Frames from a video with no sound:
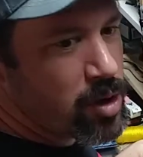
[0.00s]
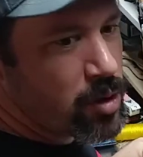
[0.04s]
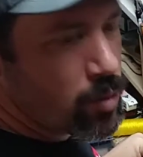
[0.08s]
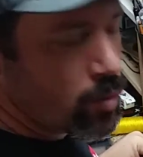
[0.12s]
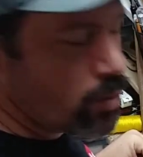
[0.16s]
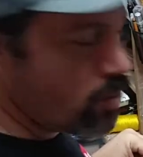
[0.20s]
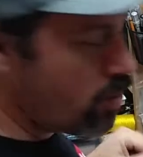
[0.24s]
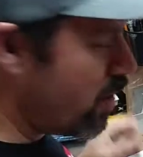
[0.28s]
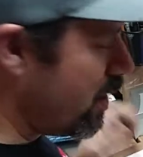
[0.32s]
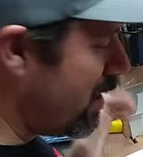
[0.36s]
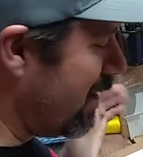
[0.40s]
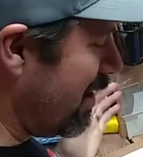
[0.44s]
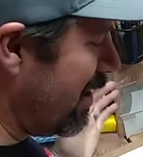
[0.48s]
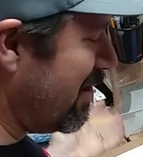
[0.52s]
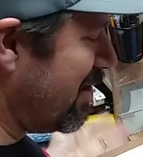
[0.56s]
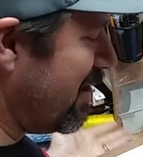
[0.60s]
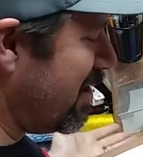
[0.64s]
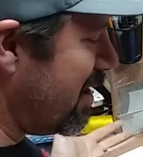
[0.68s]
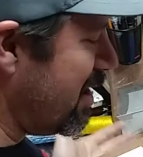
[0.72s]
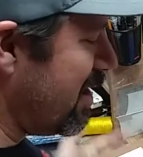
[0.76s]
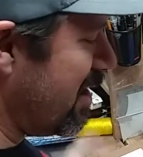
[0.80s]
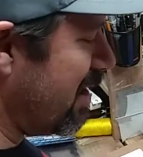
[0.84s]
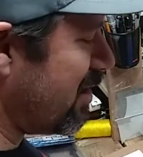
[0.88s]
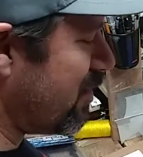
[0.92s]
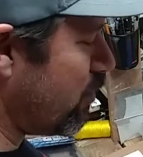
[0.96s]
What is
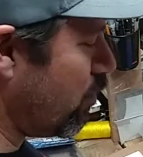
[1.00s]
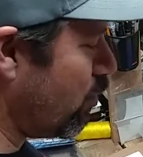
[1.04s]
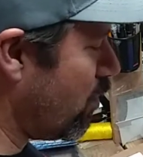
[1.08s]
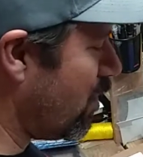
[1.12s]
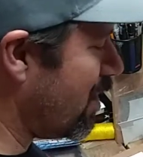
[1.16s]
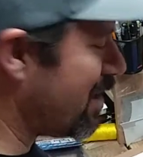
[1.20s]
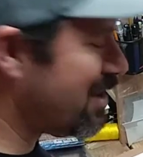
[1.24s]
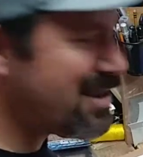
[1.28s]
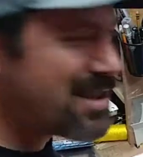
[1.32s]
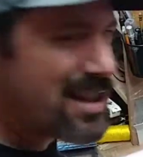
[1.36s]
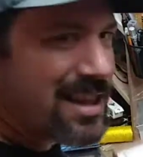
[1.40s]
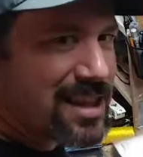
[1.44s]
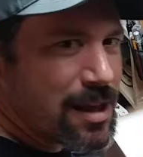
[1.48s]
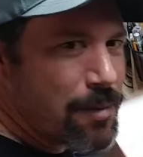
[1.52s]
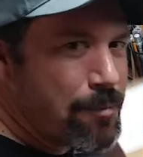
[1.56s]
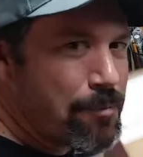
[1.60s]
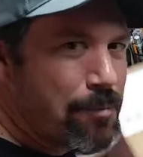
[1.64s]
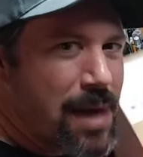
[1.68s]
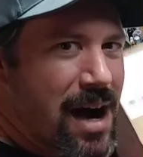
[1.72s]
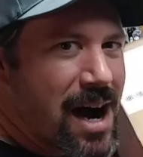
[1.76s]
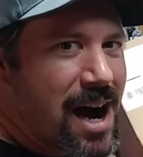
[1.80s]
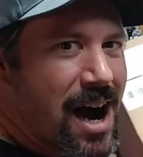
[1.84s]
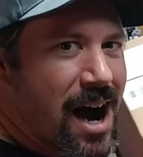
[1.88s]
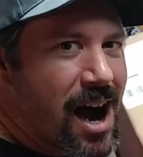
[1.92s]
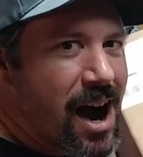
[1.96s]
this? What's in the
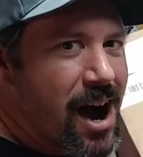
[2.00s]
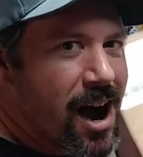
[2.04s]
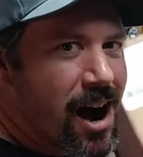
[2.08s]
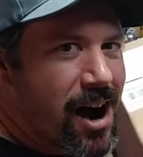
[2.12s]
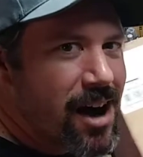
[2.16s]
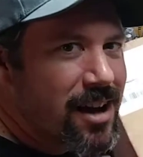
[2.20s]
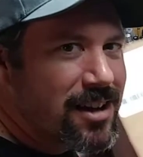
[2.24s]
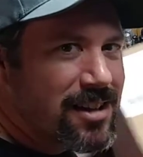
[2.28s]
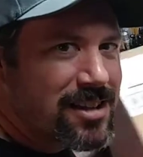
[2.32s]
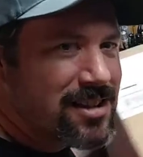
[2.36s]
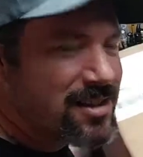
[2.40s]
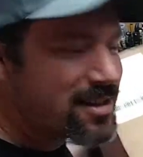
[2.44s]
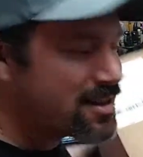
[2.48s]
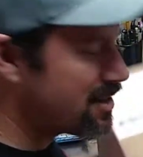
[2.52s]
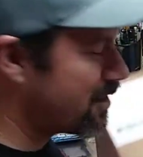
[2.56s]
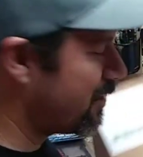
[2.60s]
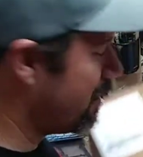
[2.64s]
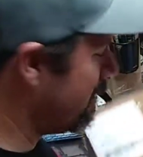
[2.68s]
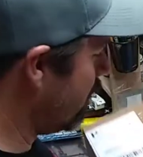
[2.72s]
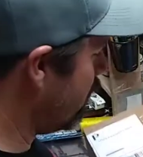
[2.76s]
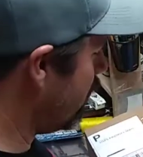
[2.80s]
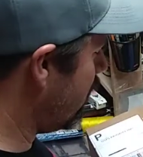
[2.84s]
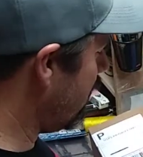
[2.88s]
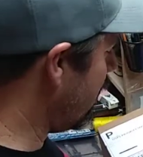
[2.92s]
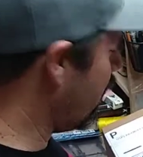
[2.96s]
box?
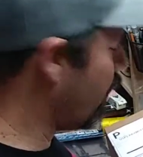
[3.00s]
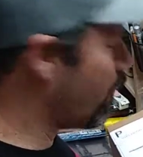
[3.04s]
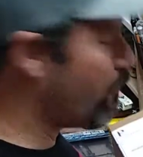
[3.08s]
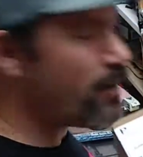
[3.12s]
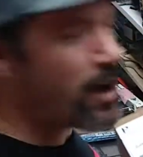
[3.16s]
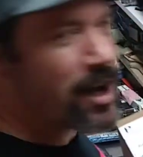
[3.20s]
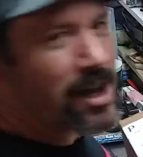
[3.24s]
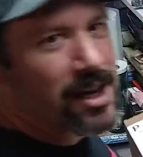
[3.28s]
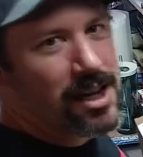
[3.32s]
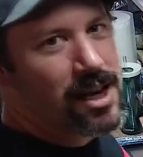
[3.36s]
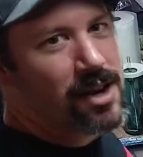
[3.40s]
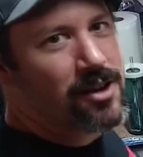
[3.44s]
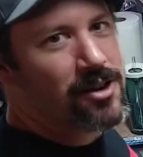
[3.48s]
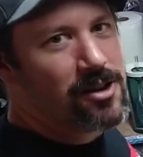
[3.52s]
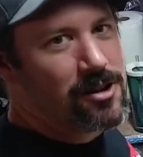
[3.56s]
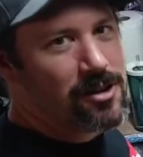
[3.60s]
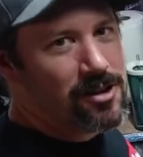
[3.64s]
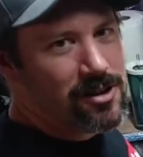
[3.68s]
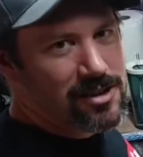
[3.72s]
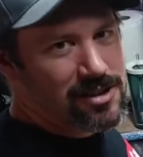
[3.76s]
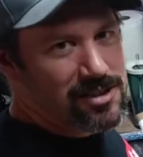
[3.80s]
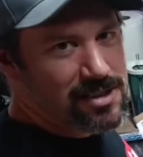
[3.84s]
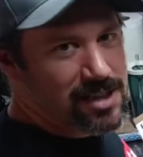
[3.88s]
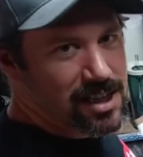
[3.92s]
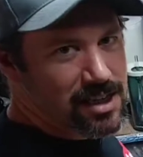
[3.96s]
We're going to find out here in
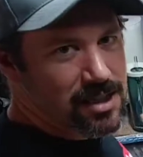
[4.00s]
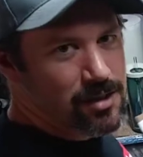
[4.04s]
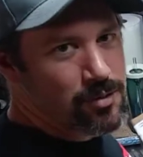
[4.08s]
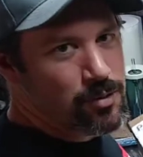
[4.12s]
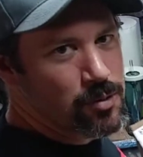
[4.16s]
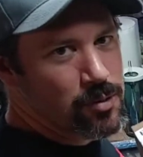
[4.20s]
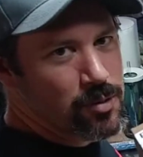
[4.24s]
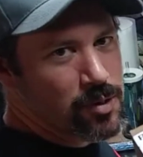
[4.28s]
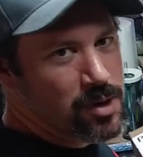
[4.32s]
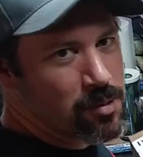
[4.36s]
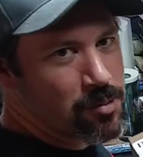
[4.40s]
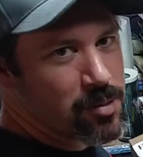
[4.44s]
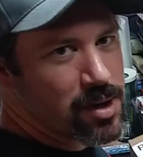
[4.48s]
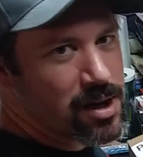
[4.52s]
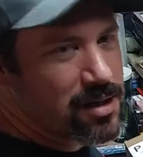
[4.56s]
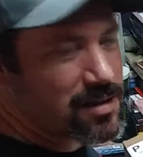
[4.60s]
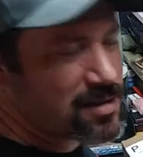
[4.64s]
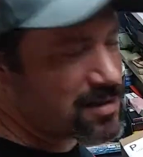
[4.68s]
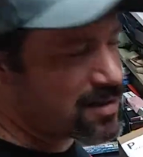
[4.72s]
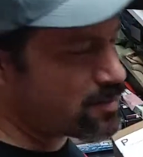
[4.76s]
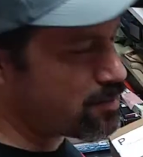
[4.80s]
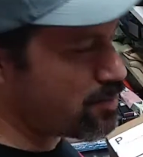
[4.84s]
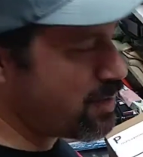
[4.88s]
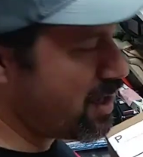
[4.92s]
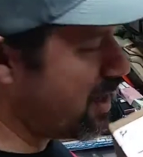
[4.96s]
a second when we unbox
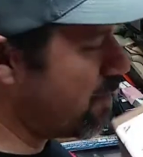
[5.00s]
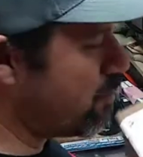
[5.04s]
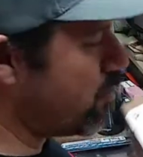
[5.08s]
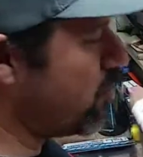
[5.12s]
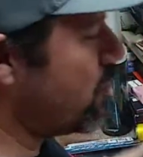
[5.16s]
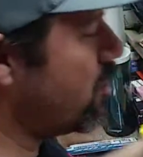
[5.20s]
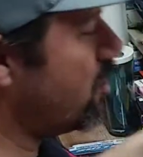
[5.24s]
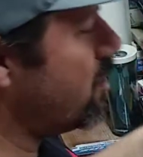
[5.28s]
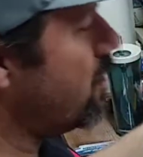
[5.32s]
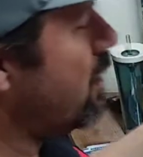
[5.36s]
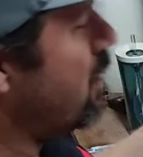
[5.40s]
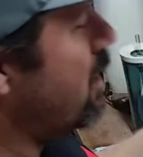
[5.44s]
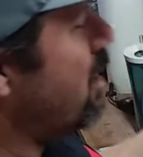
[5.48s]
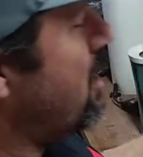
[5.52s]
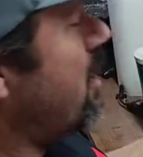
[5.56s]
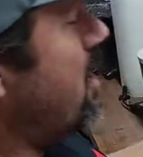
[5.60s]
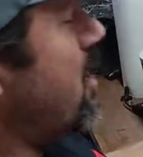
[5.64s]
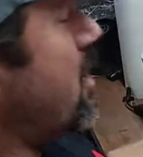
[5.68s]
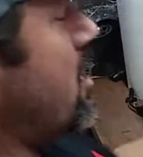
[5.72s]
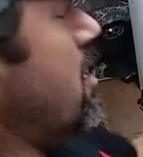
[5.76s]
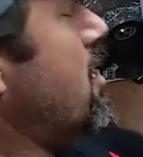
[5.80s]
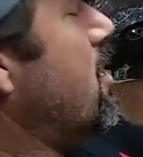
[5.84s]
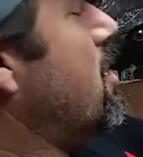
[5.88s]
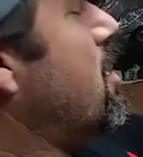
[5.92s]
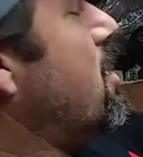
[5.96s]
this bad boy.
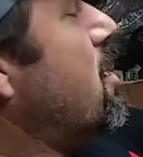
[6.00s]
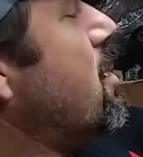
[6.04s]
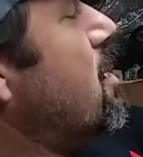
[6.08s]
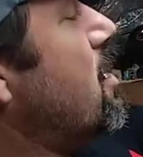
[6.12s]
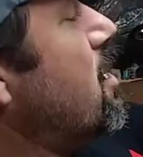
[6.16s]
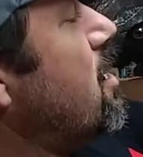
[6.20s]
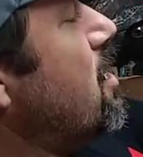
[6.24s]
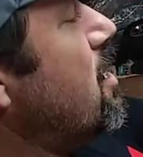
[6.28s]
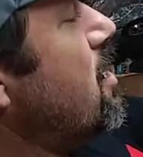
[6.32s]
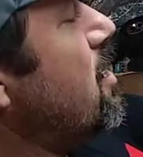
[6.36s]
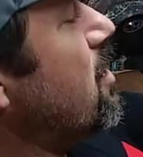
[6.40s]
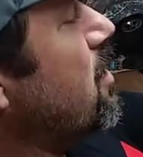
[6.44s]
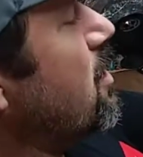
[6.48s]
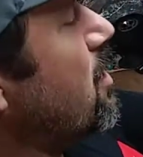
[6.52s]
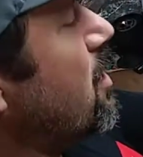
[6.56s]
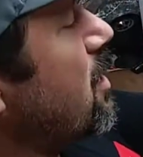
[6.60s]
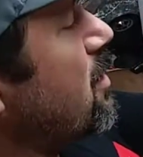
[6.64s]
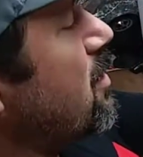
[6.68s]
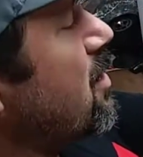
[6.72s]
Got